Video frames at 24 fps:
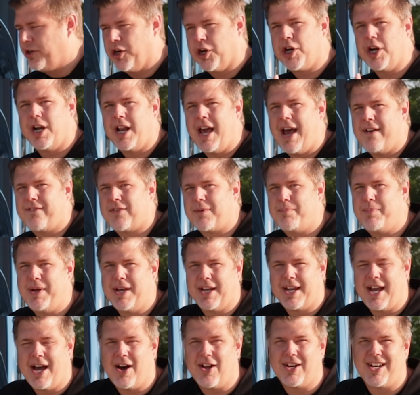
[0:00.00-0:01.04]
you're gonna have to
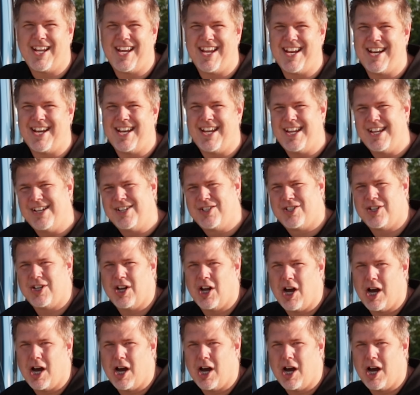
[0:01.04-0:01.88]
pick out an engine